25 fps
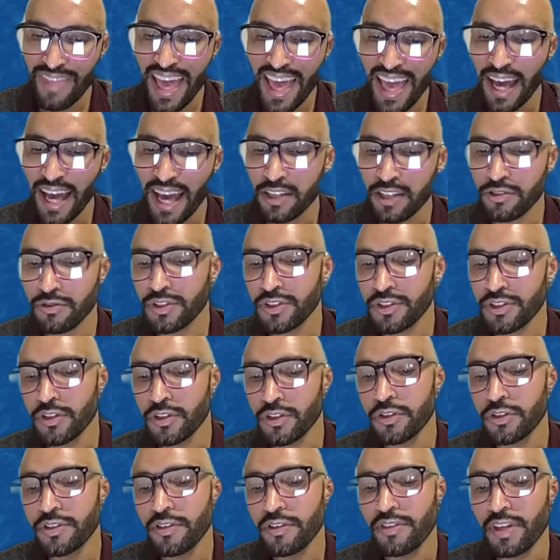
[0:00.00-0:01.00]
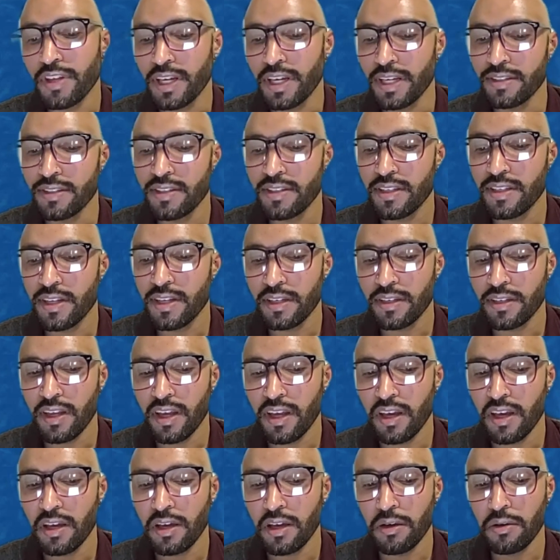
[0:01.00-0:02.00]
As a result of the incident,
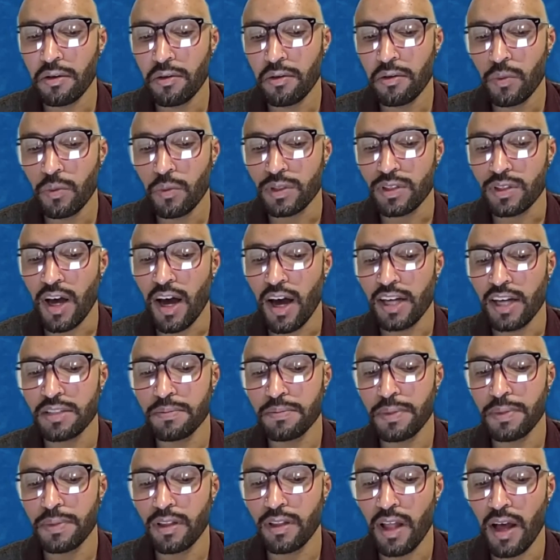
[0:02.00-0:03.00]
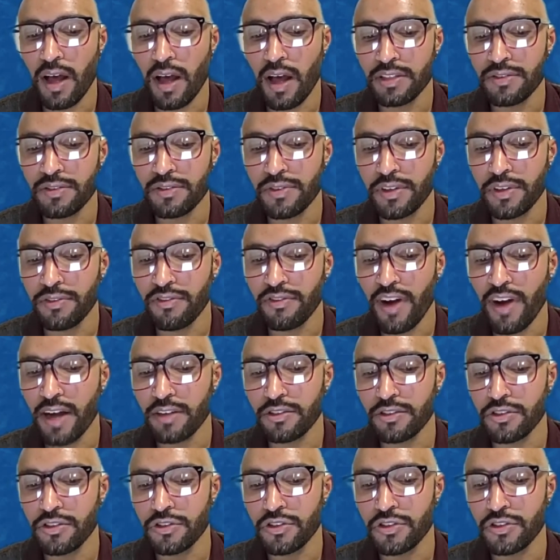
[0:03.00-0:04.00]
King was hospitalized for a
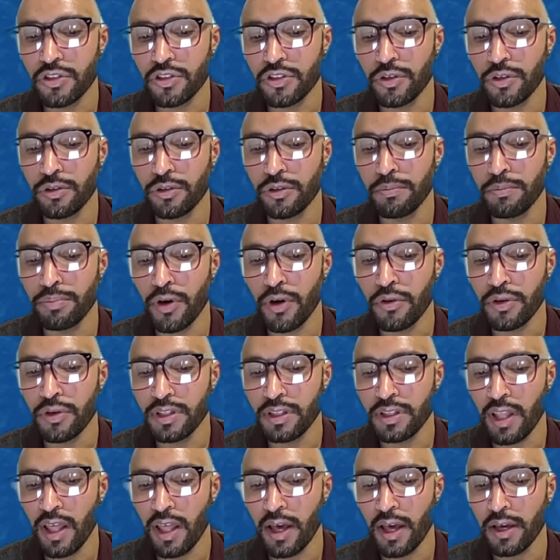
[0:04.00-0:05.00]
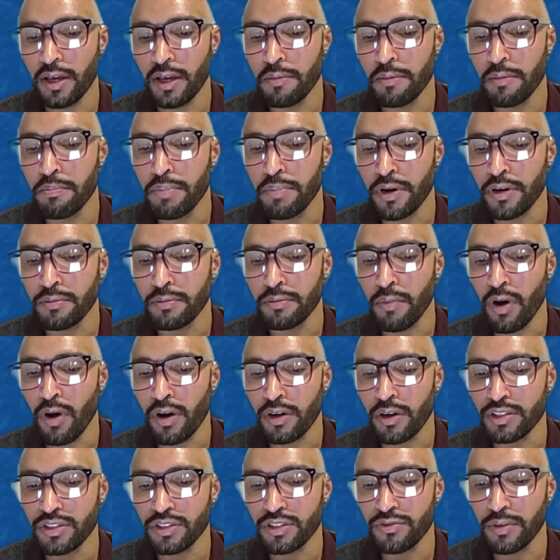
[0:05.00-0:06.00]
fractured skull, broken leg, and burn
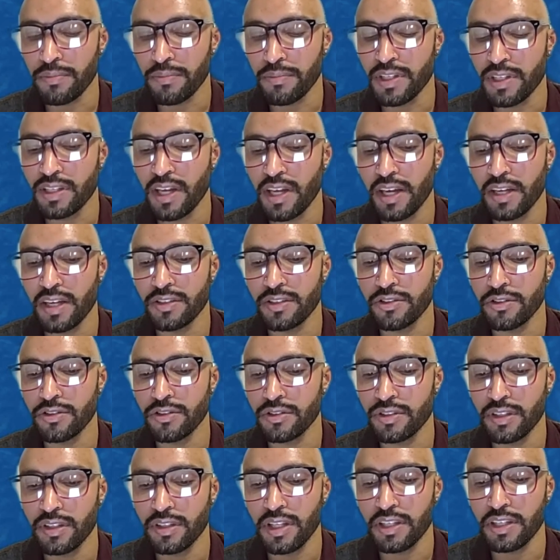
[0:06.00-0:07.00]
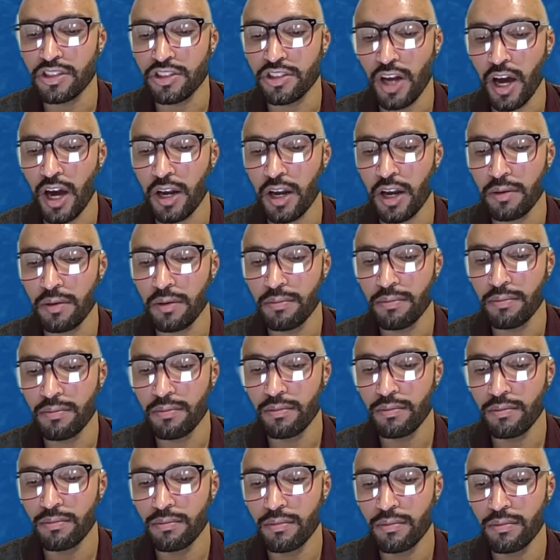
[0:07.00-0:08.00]
marks from the tasers that they shot
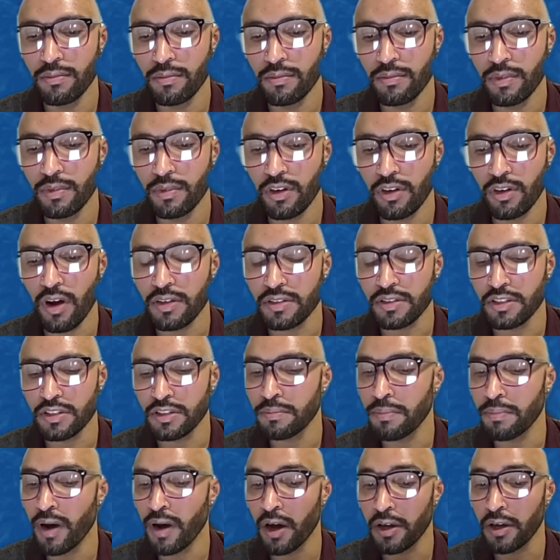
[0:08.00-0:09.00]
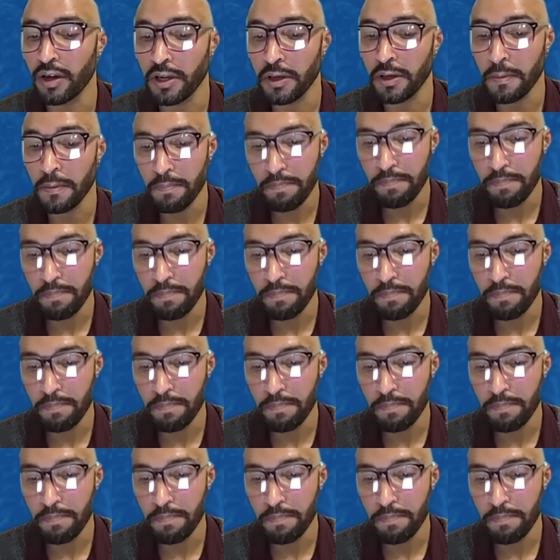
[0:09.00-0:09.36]
across his body.